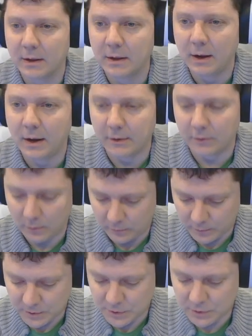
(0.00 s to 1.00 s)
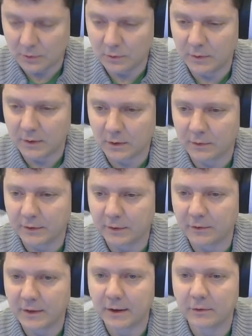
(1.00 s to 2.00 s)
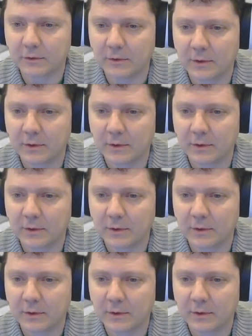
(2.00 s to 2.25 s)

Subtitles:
right, so I'll switch to the Earthlings next.